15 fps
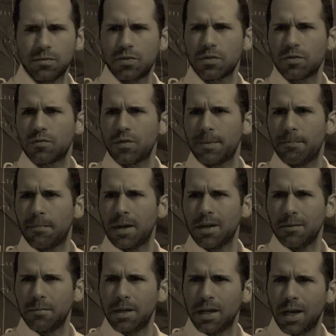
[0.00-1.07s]
Just
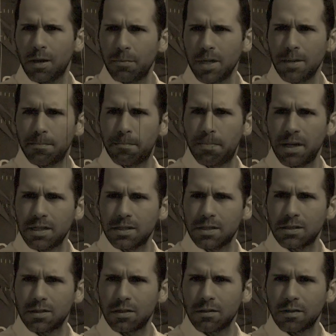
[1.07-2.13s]
remind me, how many
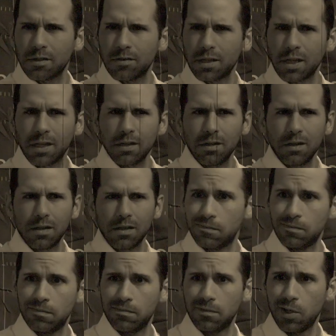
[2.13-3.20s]
bases are there again?
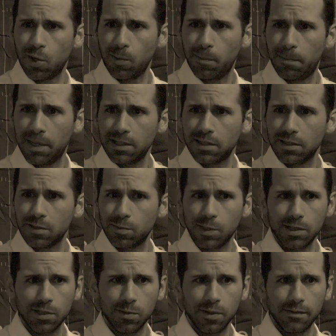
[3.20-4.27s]
No bases
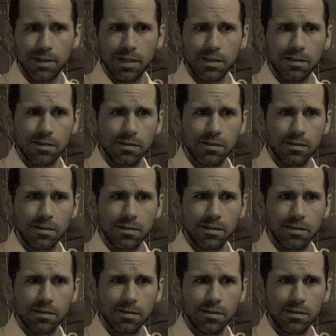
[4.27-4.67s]
whatsoever.